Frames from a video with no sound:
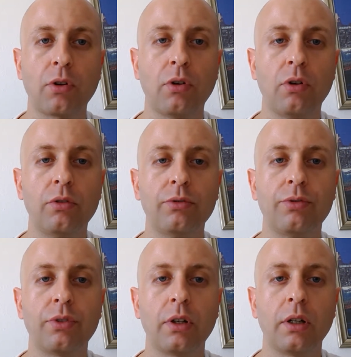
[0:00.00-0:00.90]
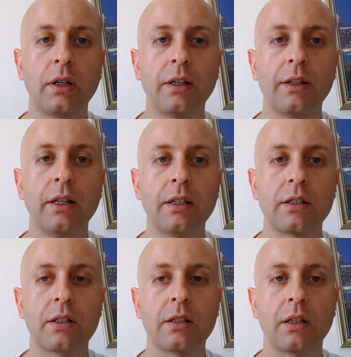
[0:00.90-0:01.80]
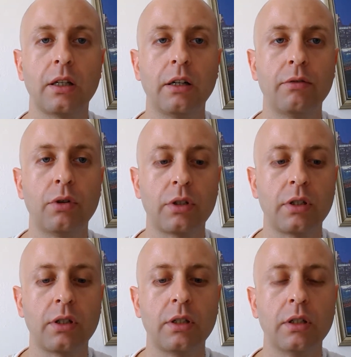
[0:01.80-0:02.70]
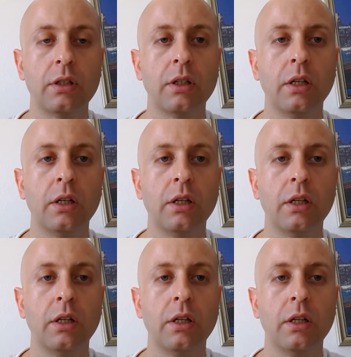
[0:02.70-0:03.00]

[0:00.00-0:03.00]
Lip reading: of this versus the